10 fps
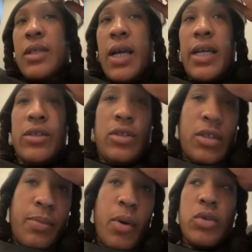I used
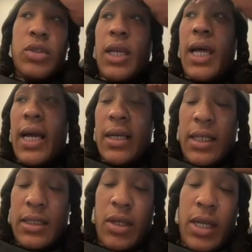to post a lot.
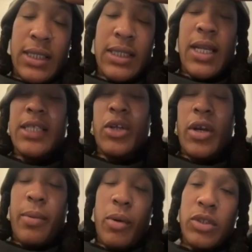I
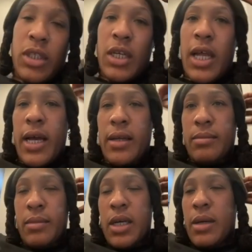started posting a lot.
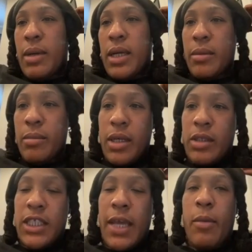My
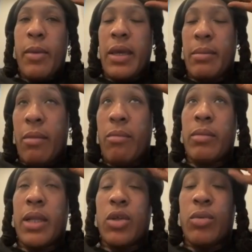stablemate,
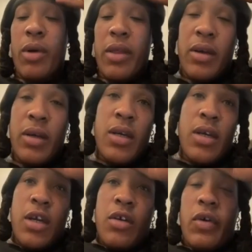my little brother,
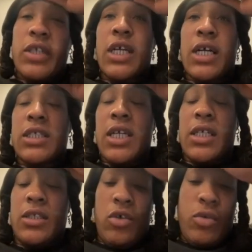Rajon
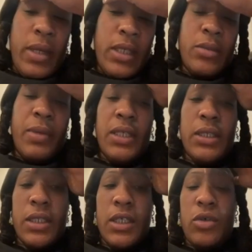Chance, told me to
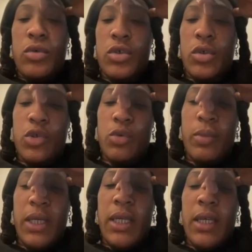basically use social
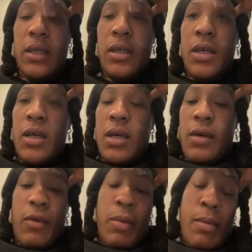media
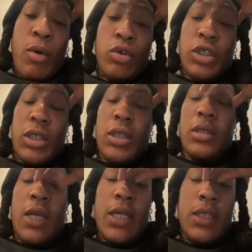for promotion,
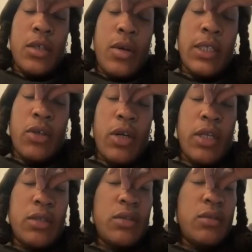and so I started